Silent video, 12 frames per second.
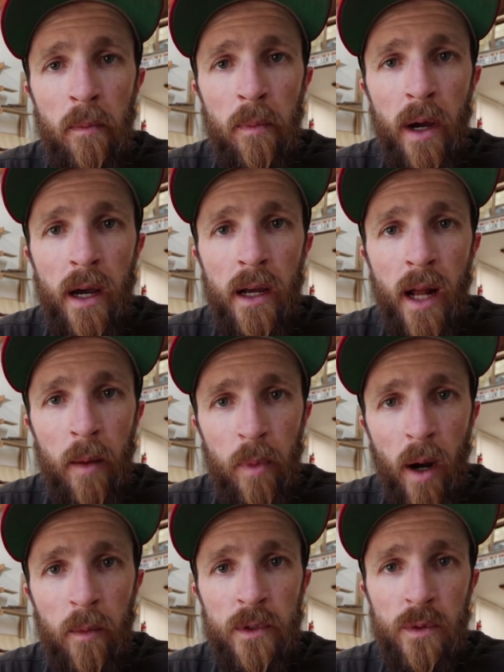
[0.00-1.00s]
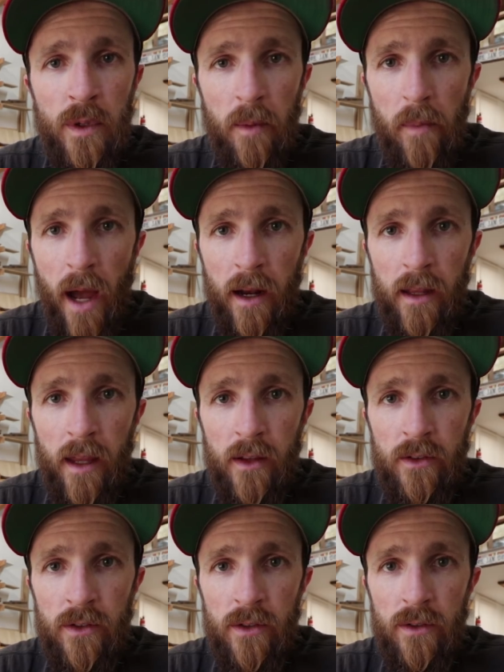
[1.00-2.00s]
but I promise we'll get back to that
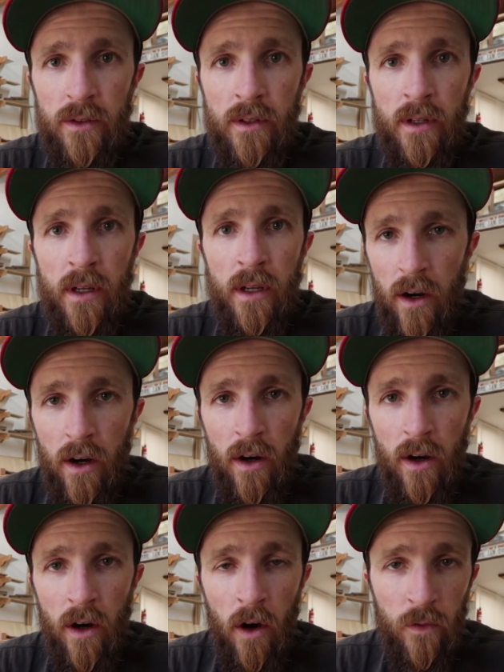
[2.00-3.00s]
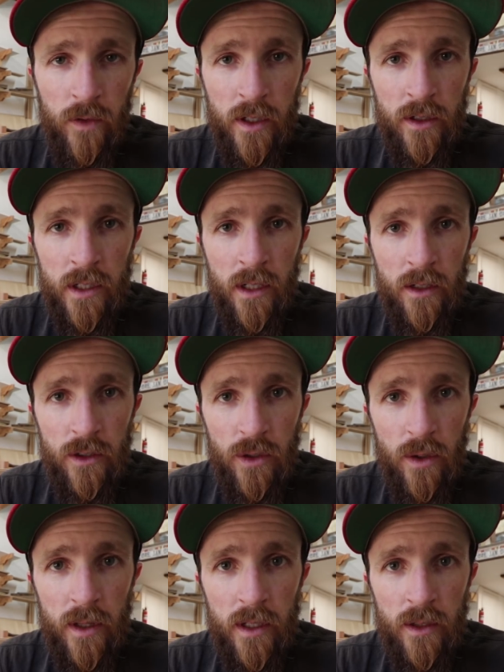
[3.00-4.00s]
soon. Hopefully you still
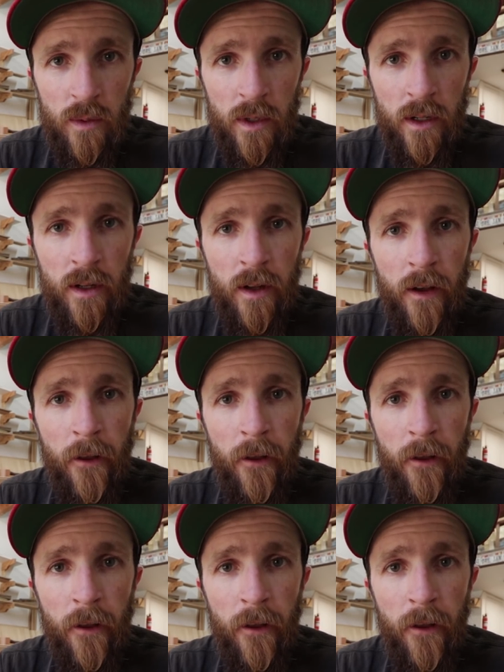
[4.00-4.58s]
enjoyed this one.